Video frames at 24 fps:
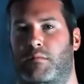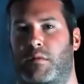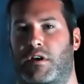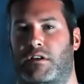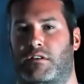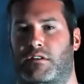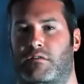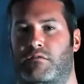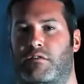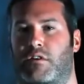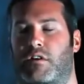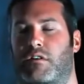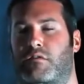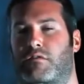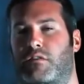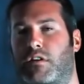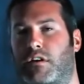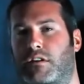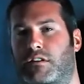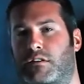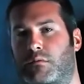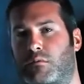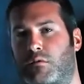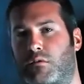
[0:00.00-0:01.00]
it makes it very
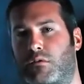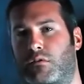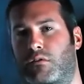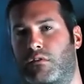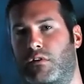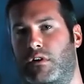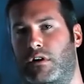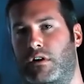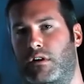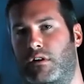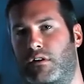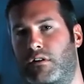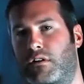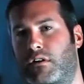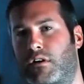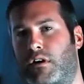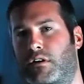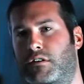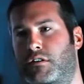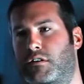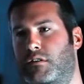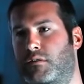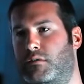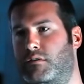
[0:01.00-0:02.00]
flexible
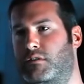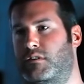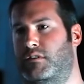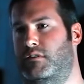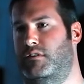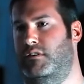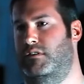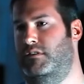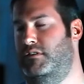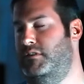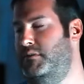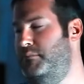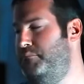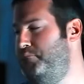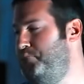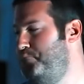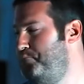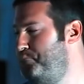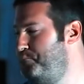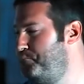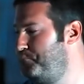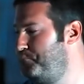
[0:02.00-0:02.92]
to use the system.